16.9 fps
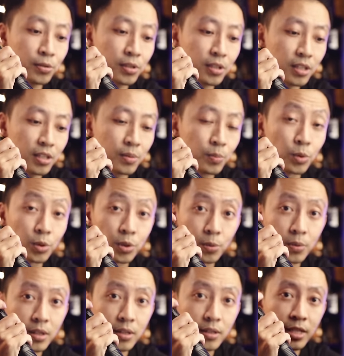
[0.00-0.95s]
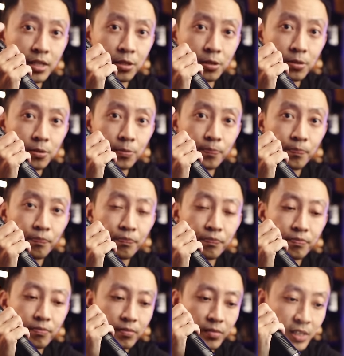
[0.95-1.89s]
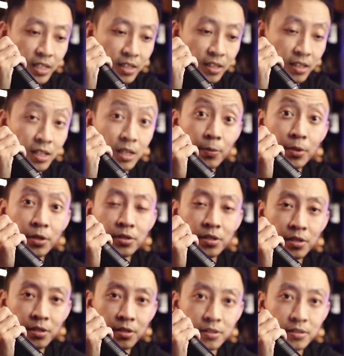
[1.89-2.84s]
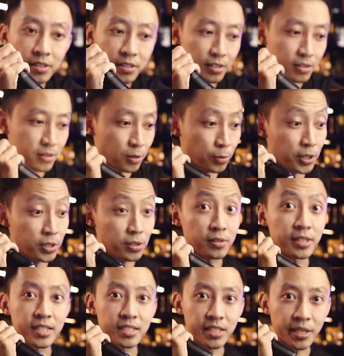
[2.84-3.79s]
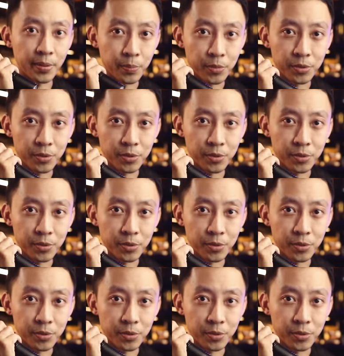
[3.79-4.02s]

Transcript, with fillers: to the mode you want, let go. And then now when you turn it on, it's always on that same